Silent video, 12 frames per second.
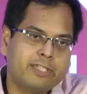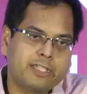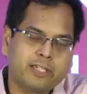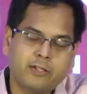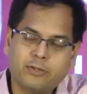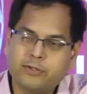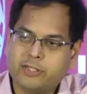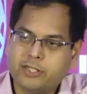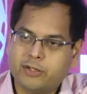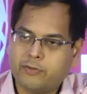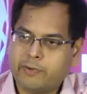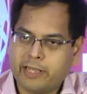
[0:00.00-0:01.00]
which includes,
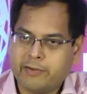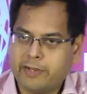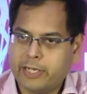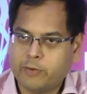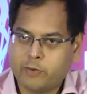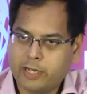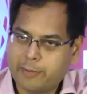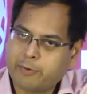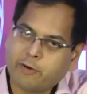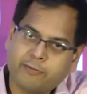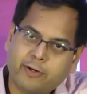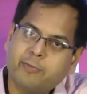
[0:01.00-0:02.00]
we do only
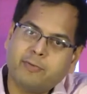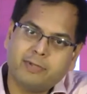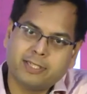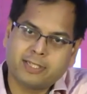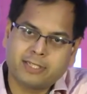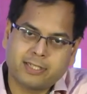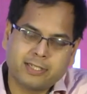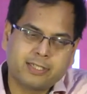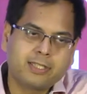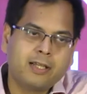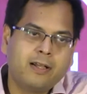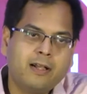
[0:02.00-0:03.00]
profitable businesses.